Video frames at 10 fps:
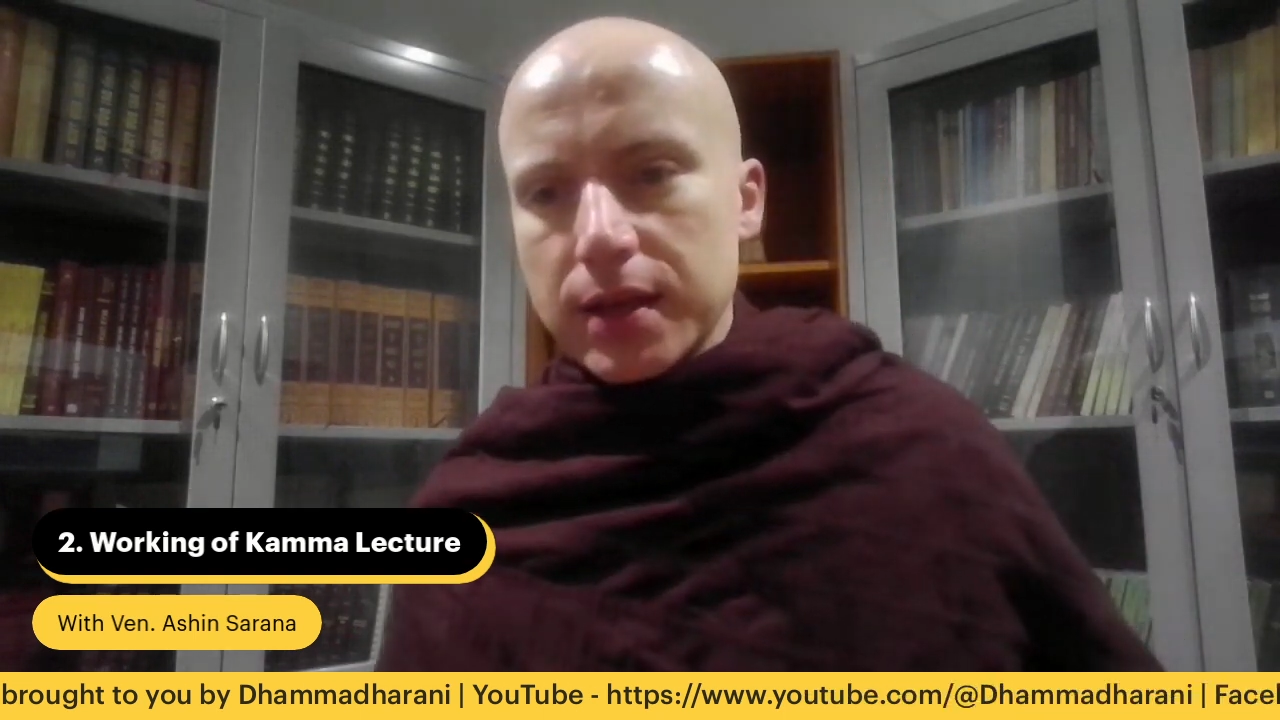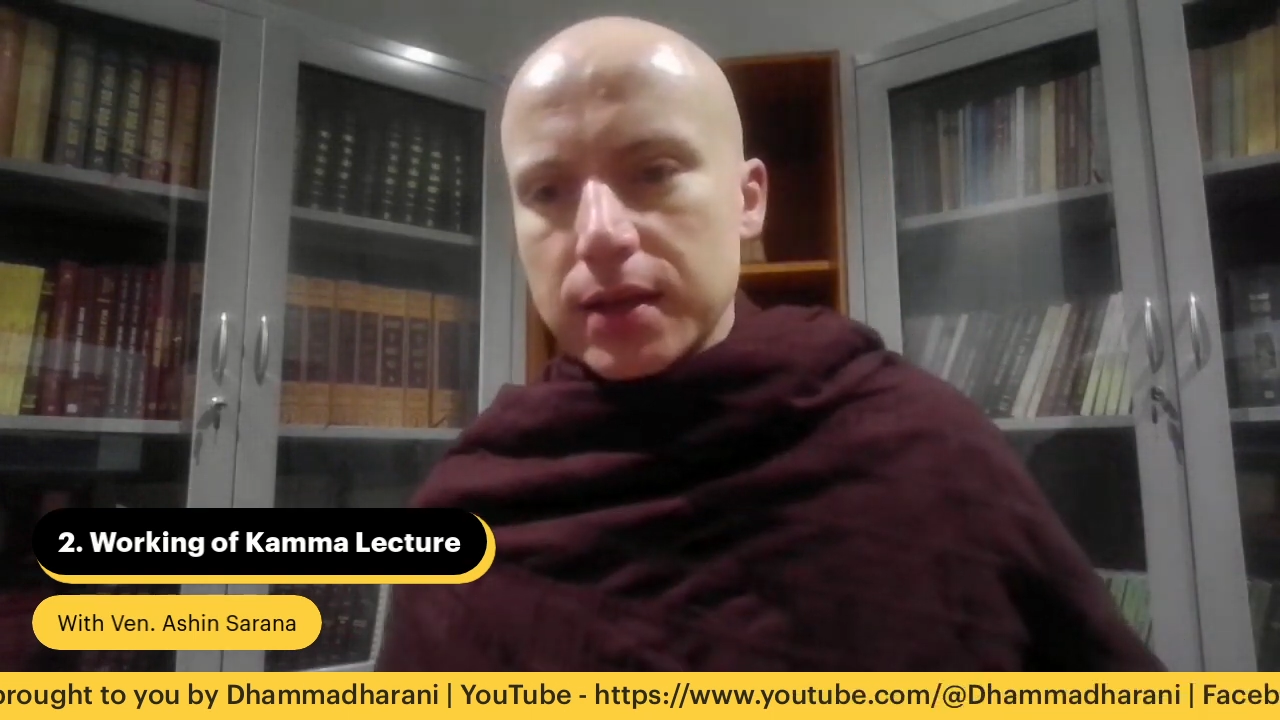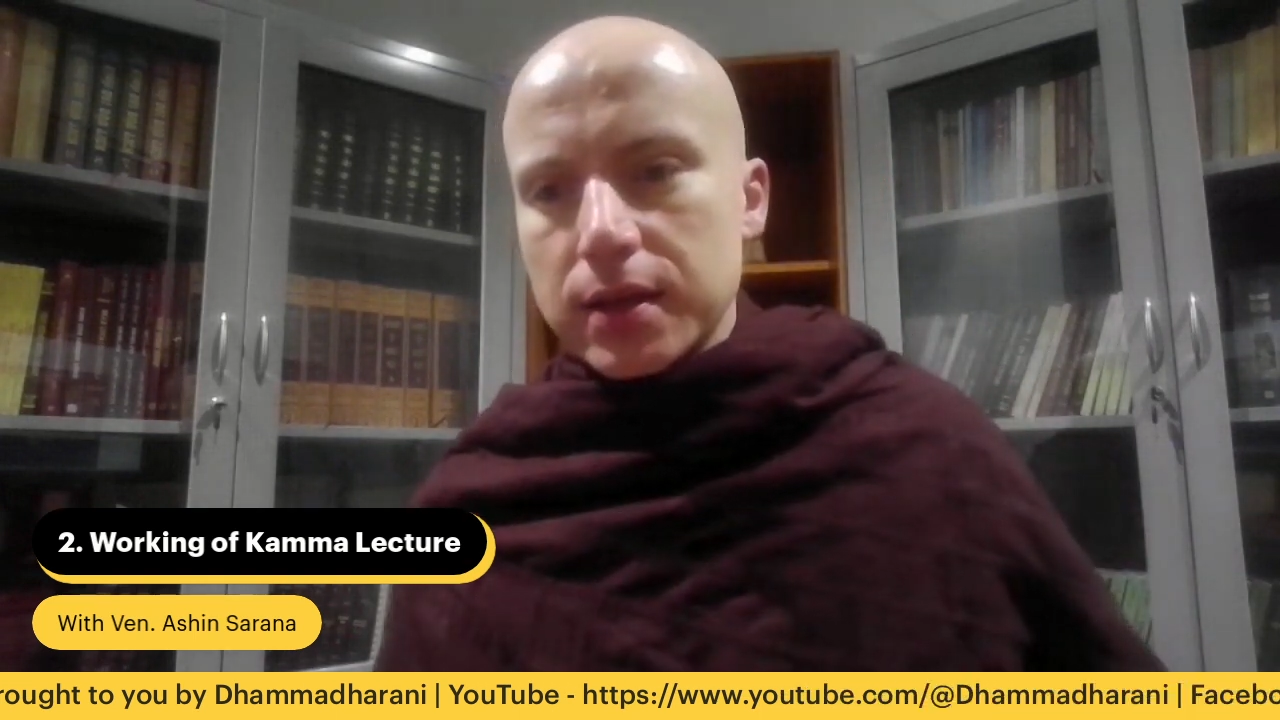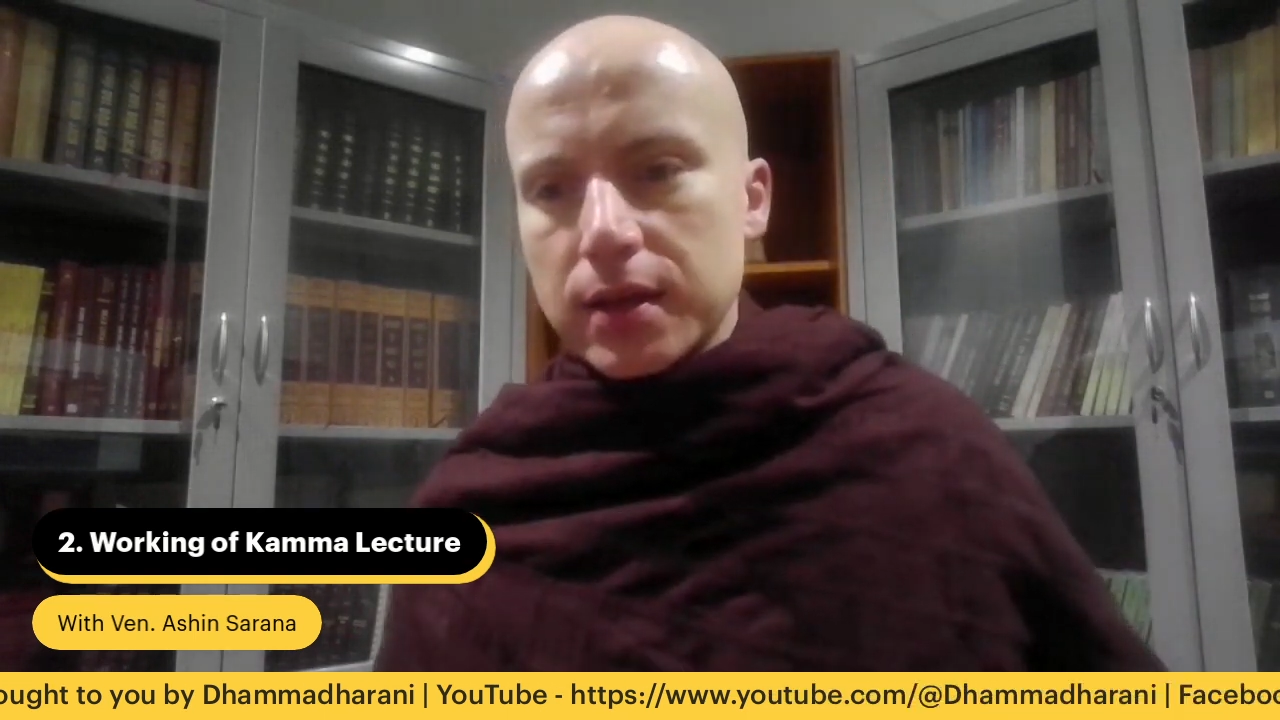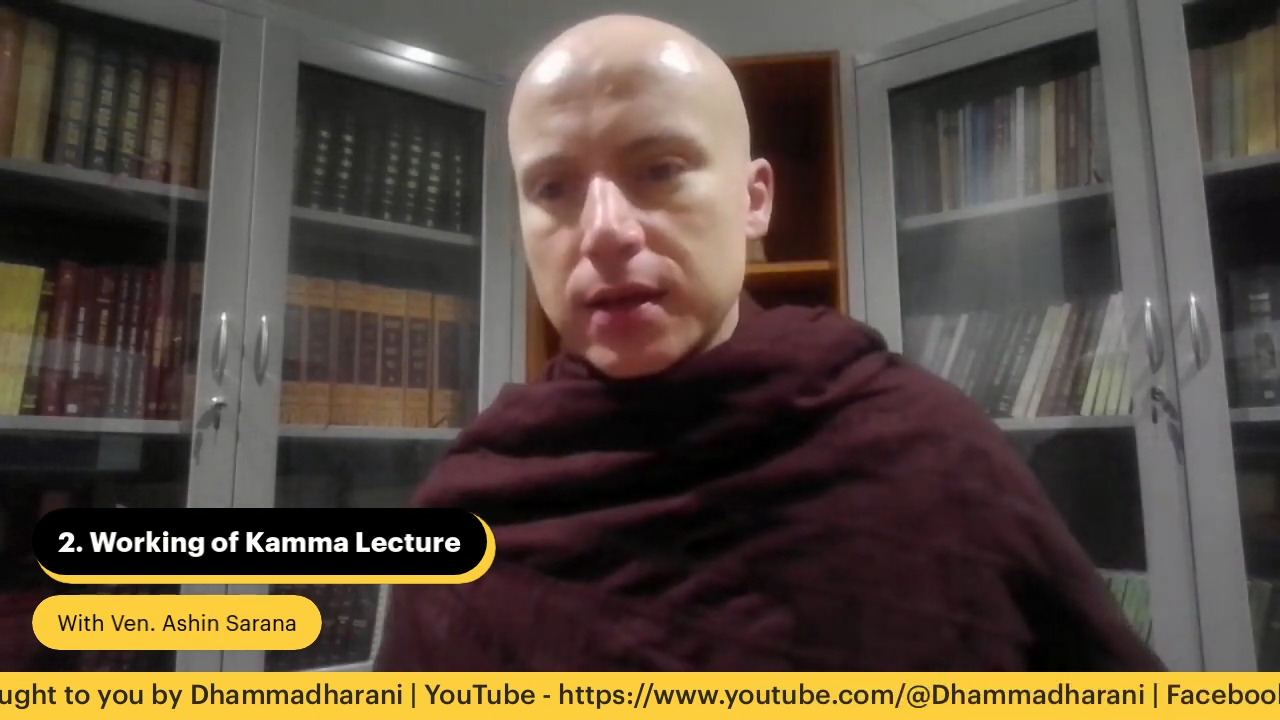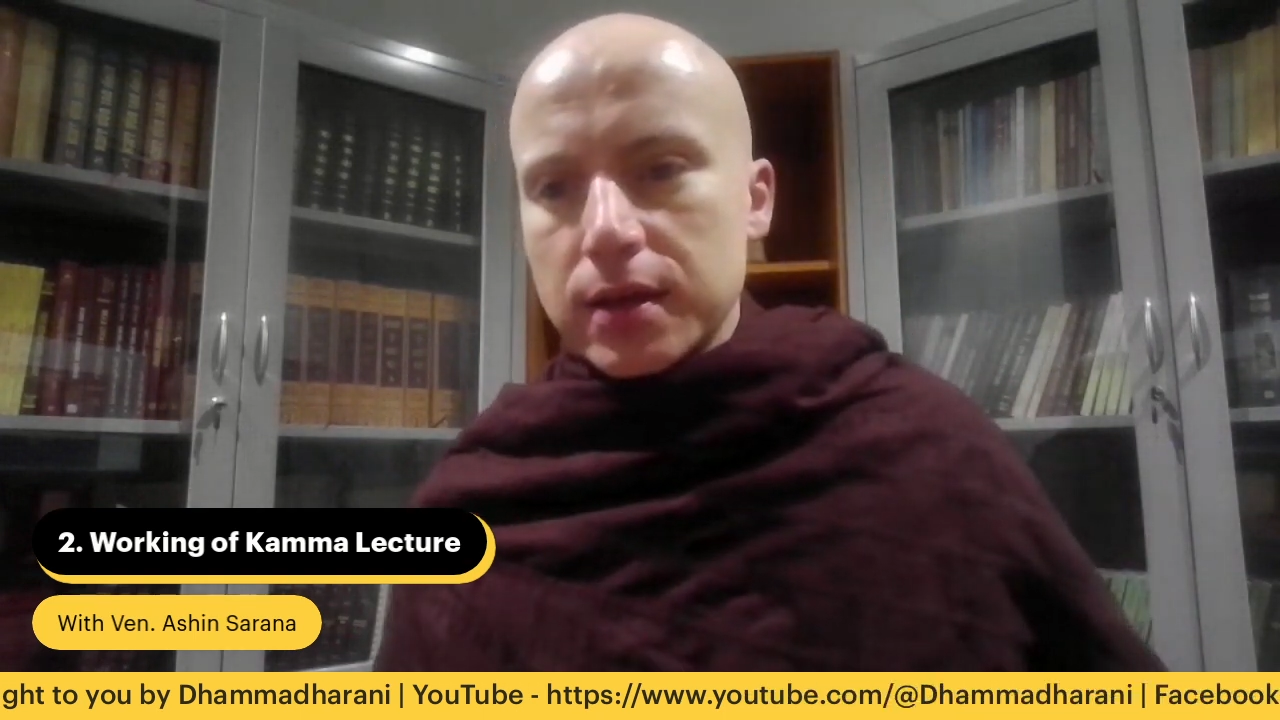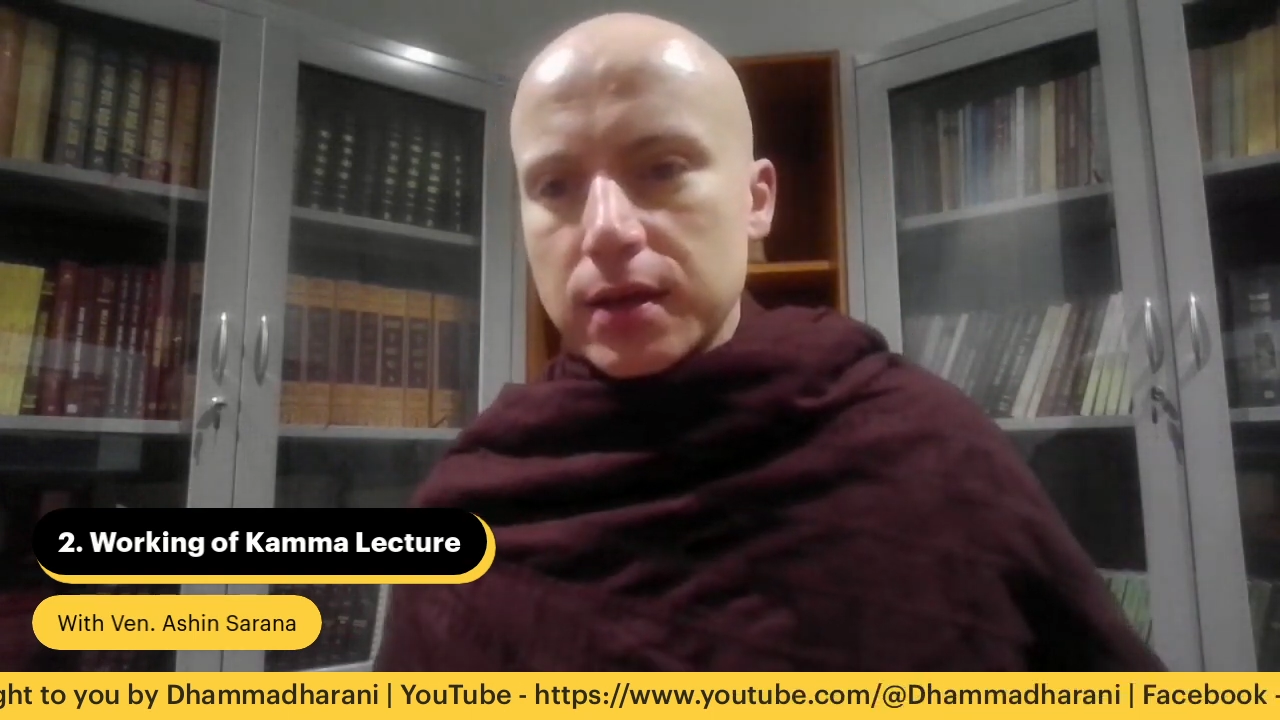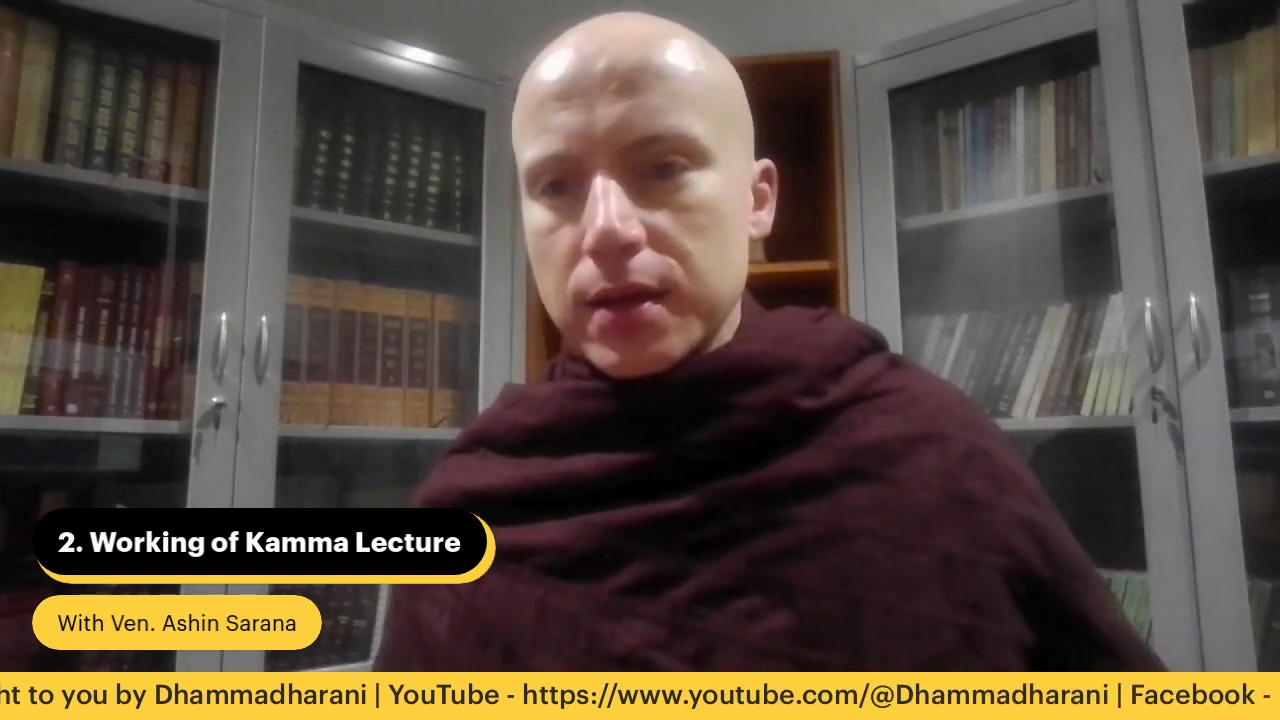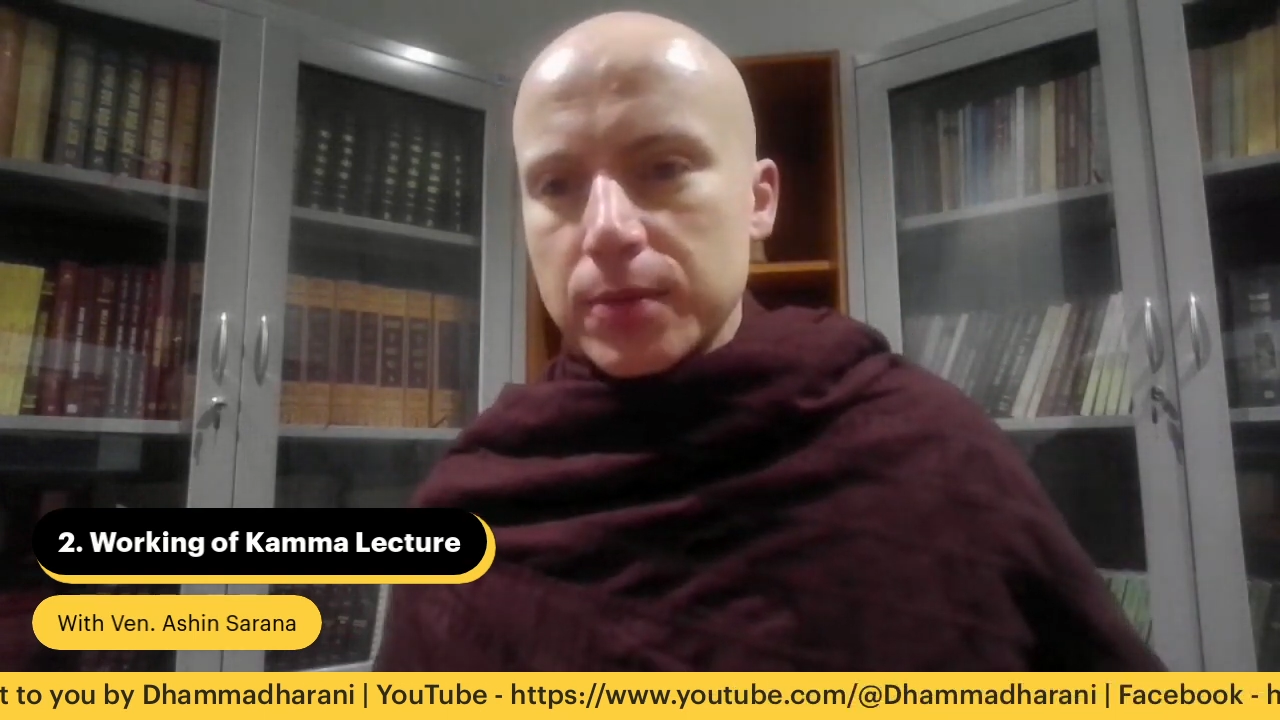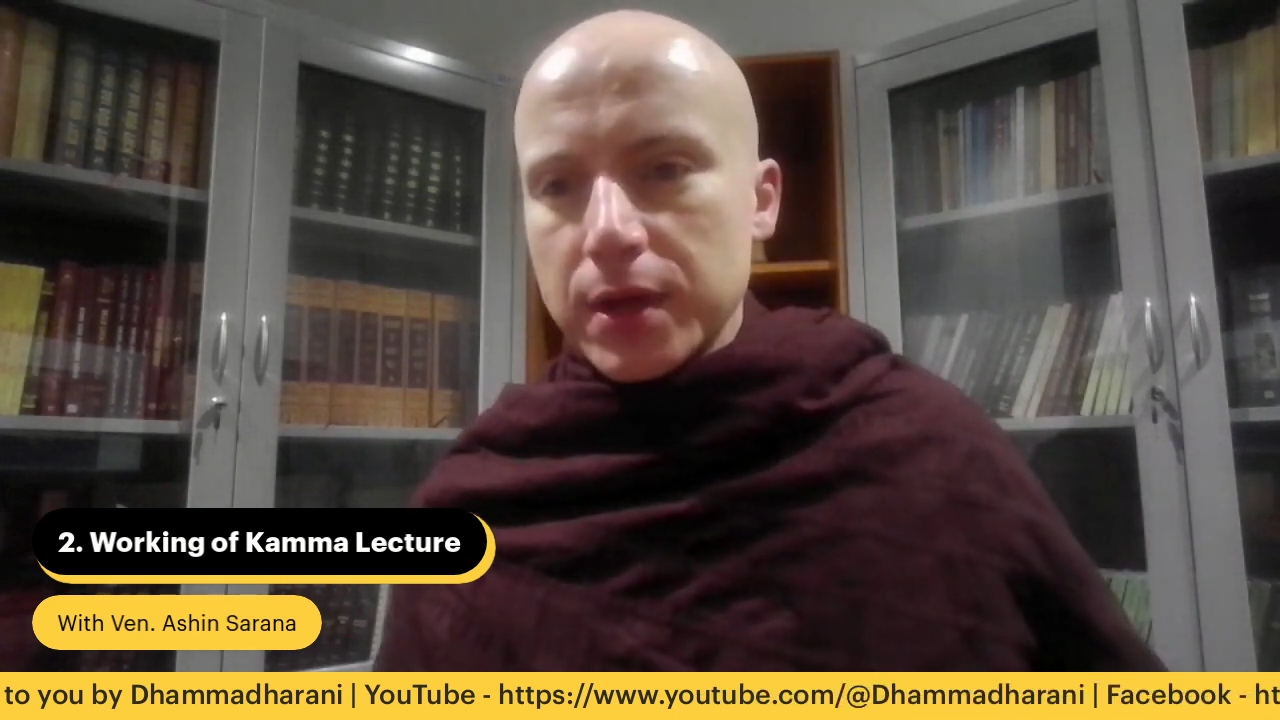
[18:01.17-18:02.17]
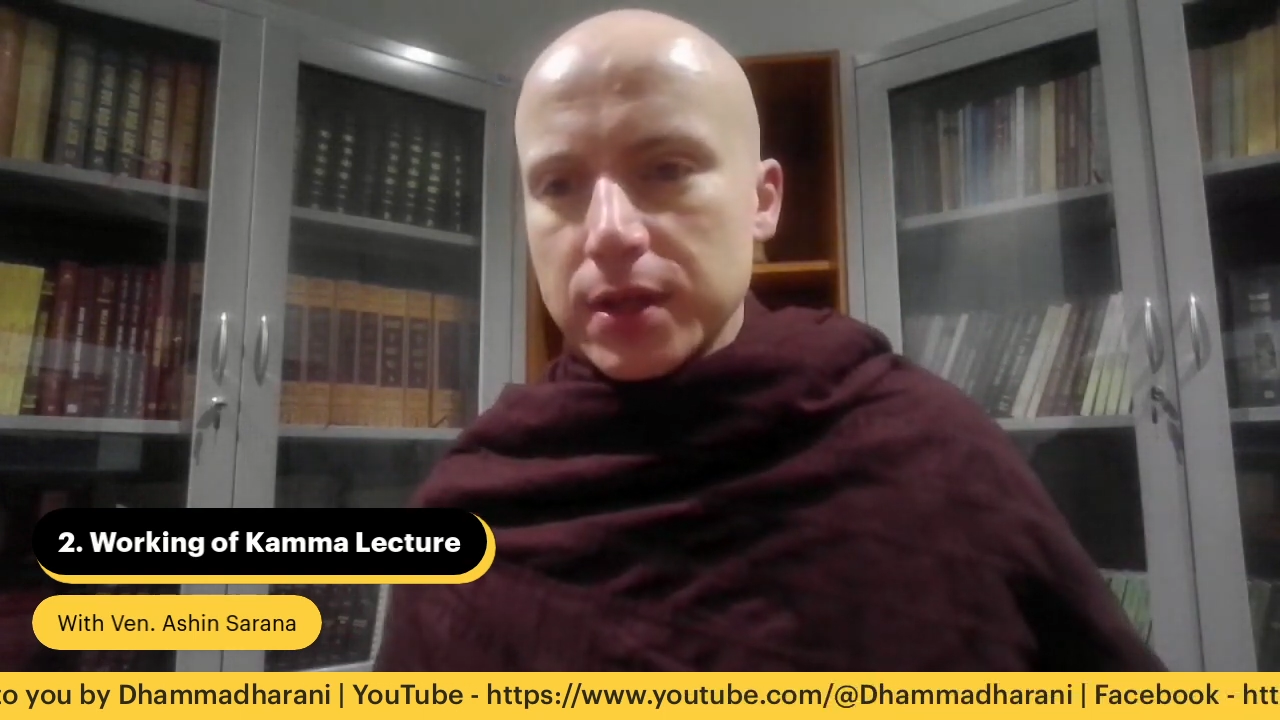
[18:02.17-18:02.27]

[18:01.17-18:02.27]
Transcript: I'm reading the